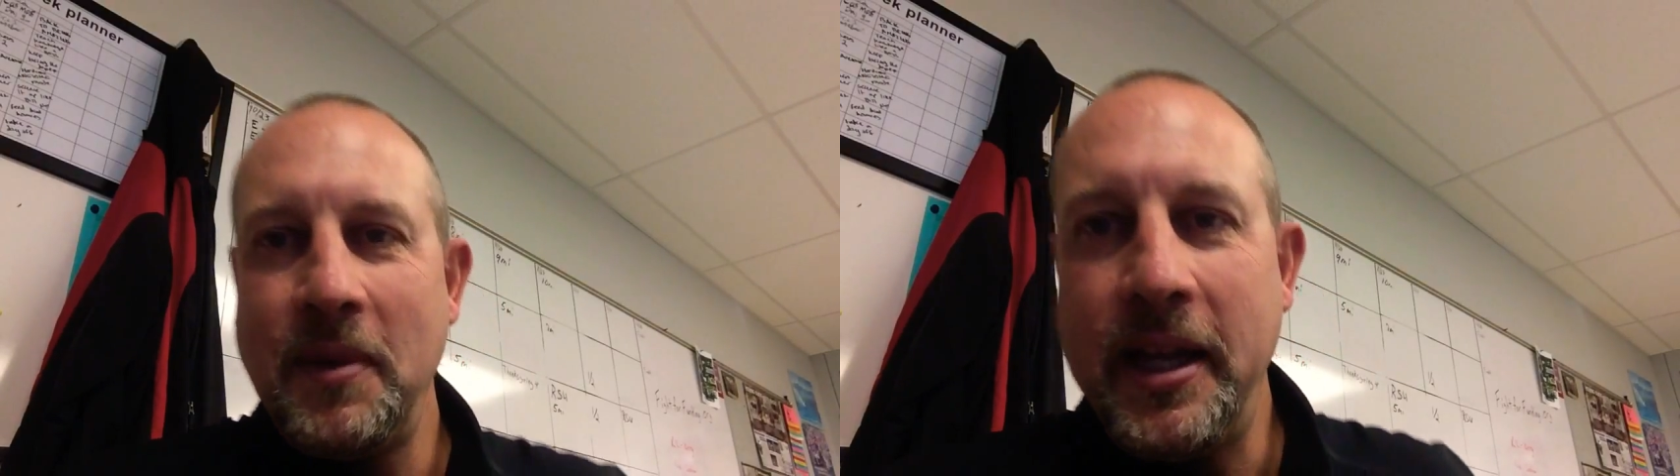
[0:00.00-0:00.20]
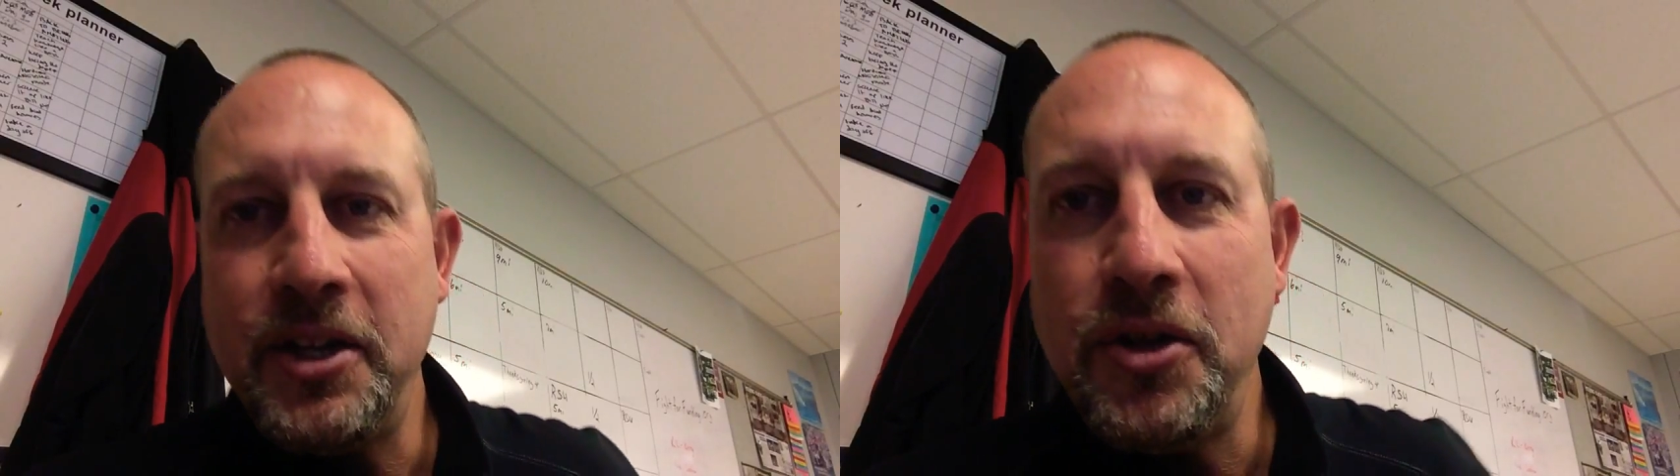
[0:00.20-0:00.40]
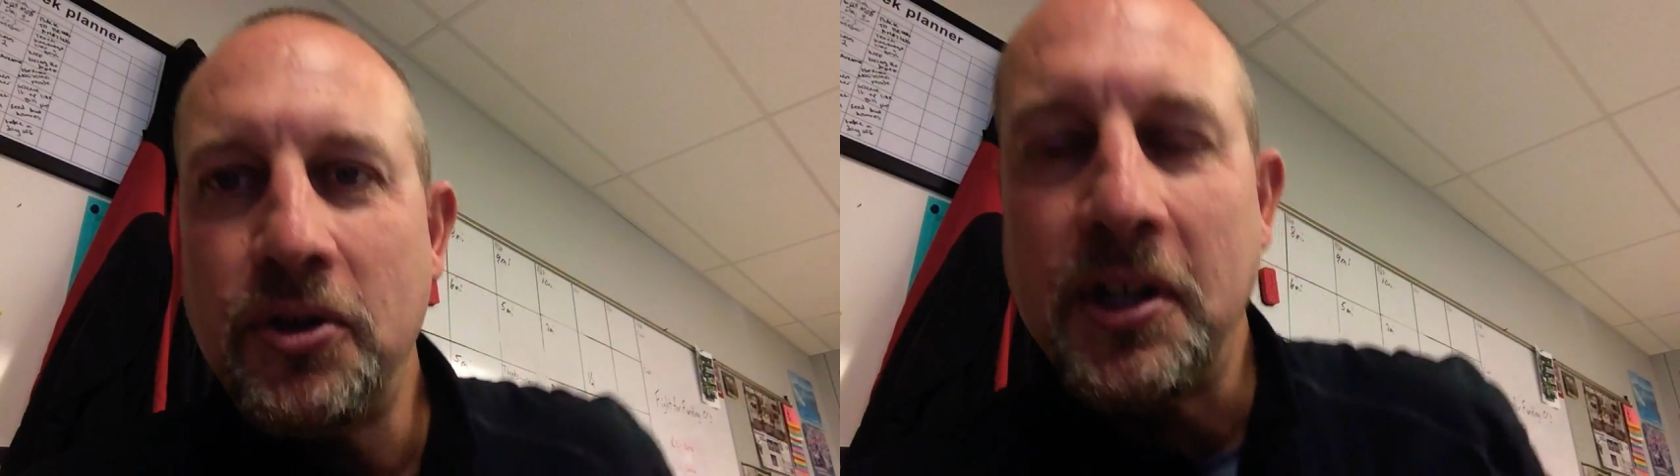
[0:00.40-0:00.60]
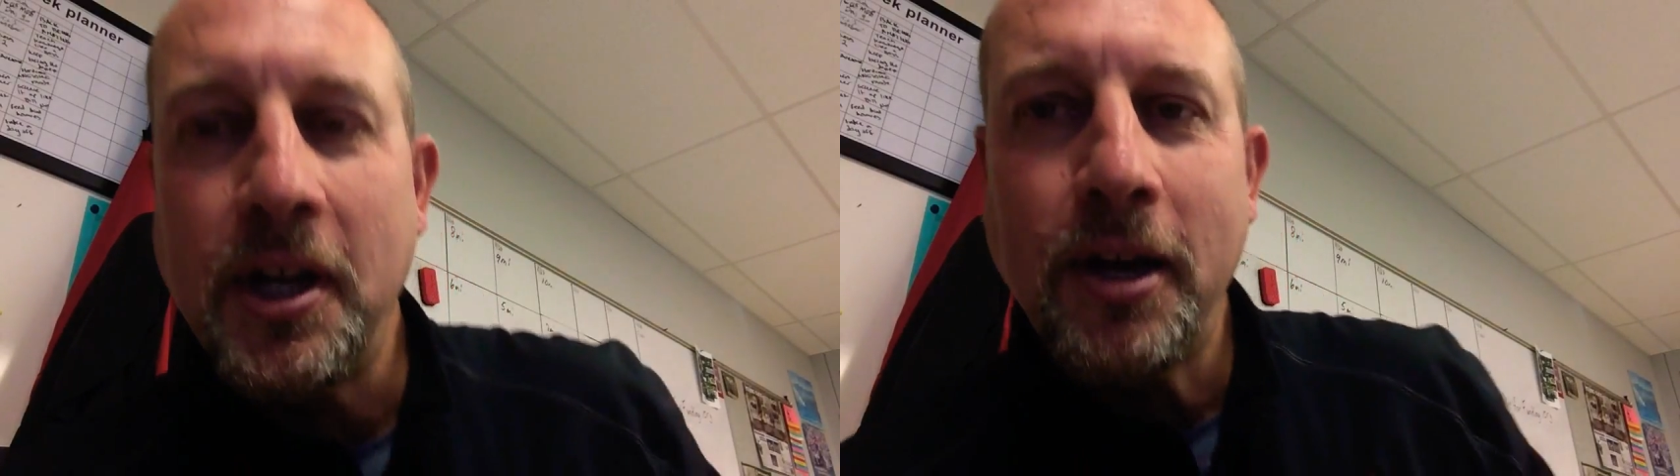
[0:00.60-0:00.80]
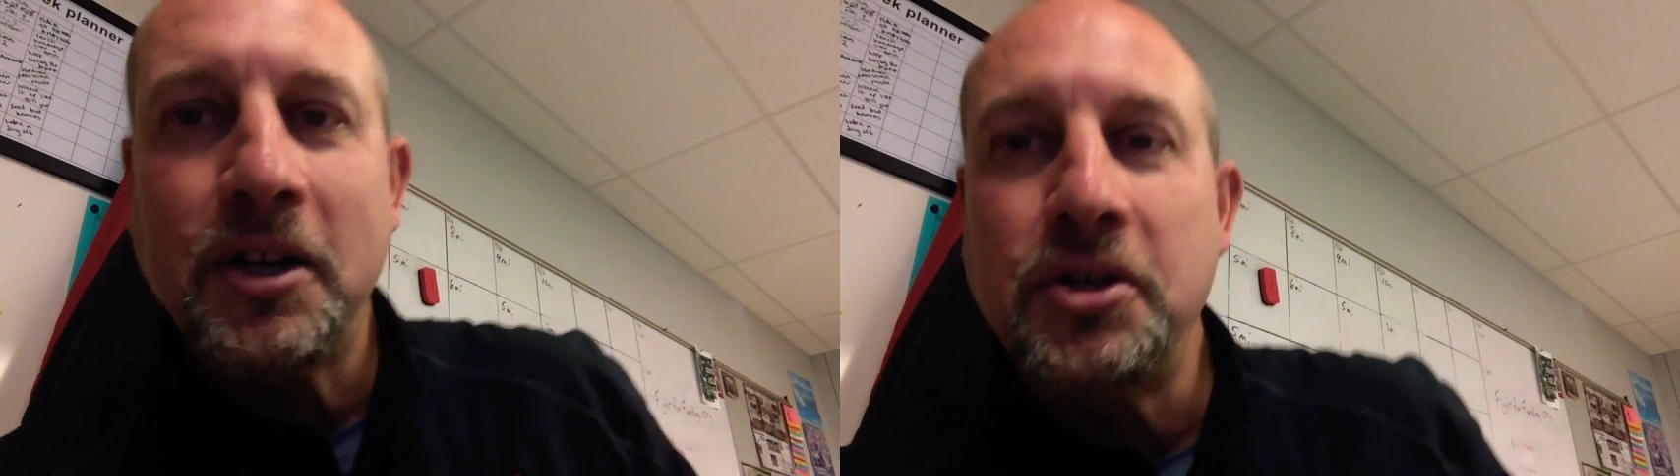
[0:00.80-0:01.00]
getting used to
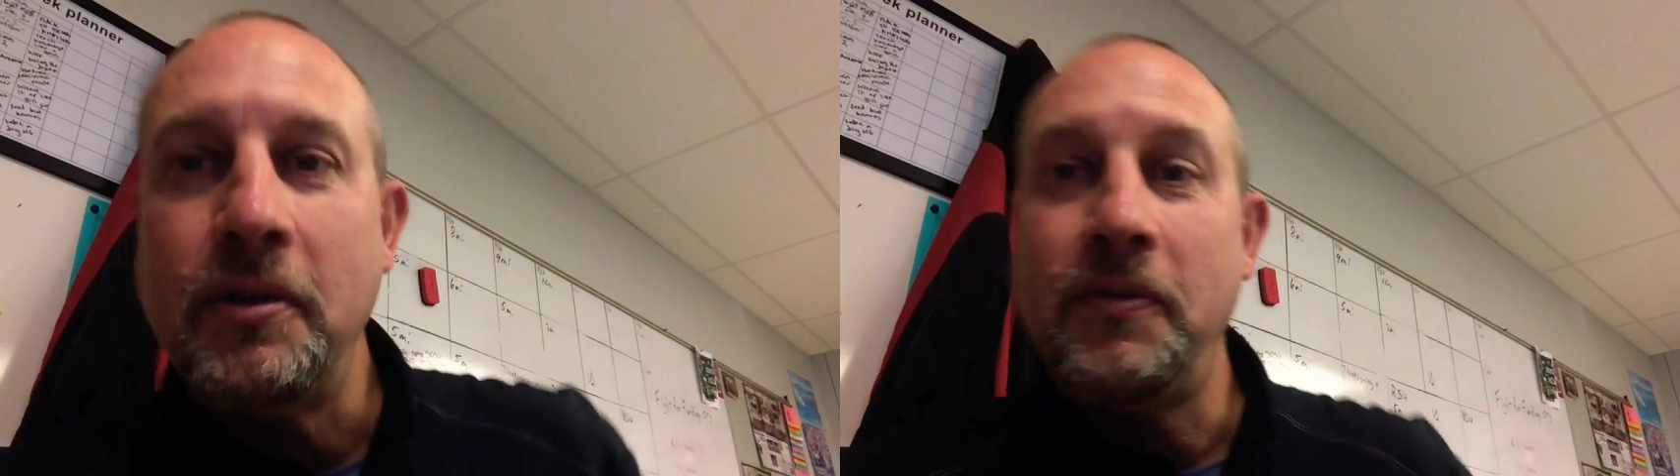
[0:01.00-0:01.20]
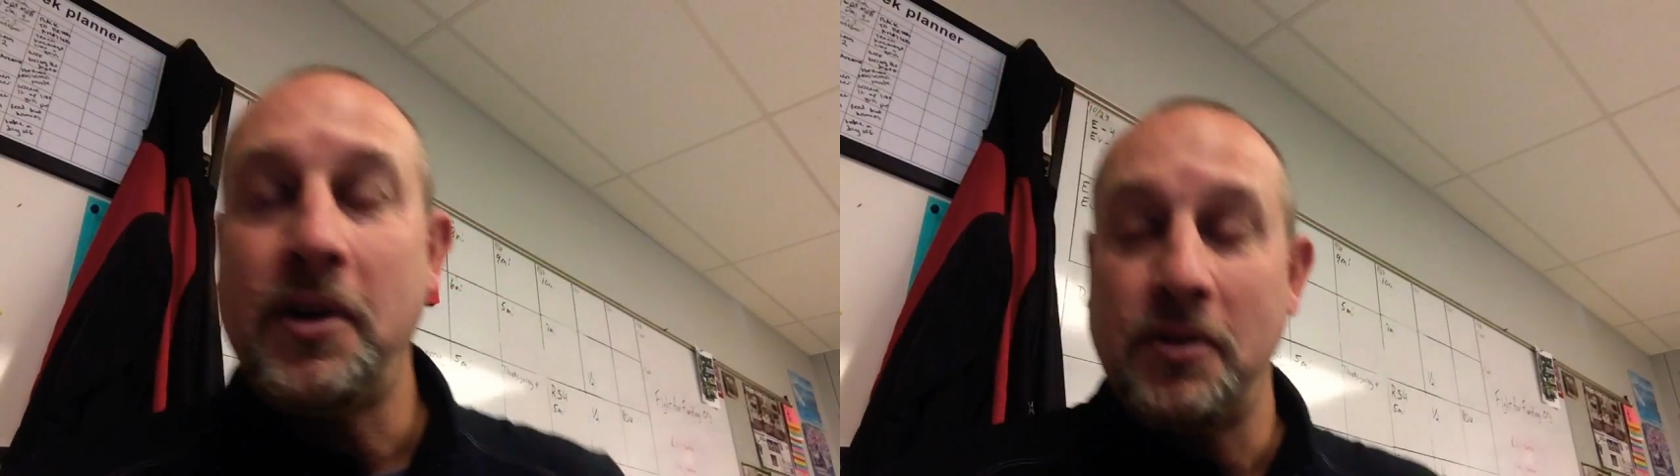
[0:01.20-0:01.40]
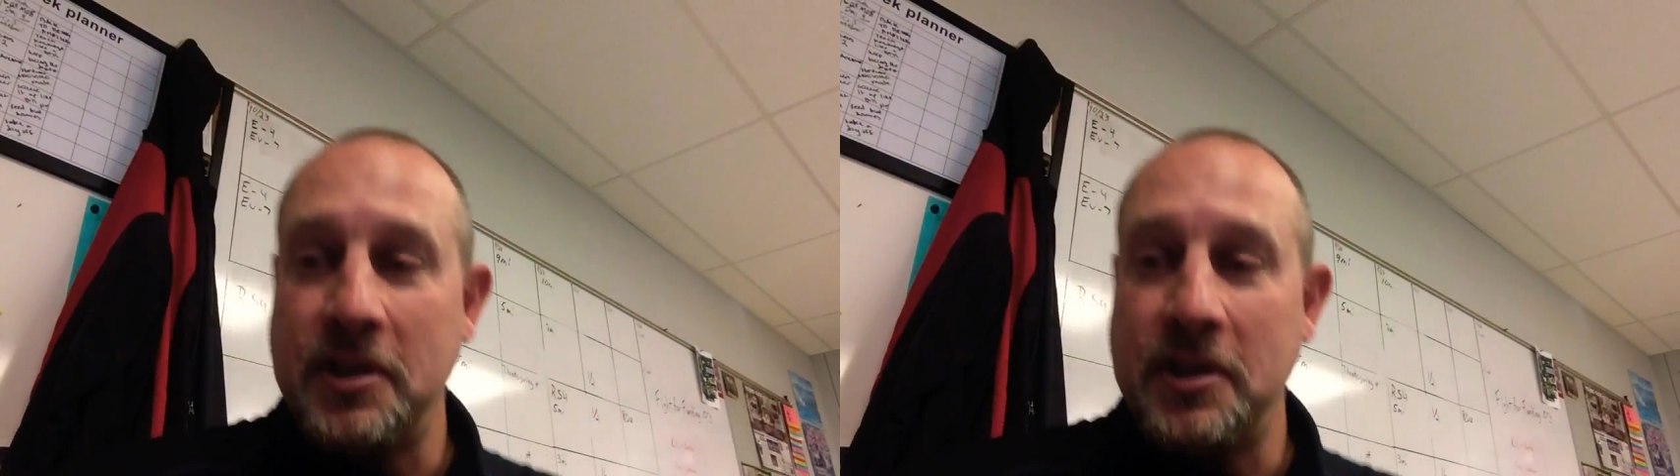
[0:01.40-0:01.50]
talking to a phone.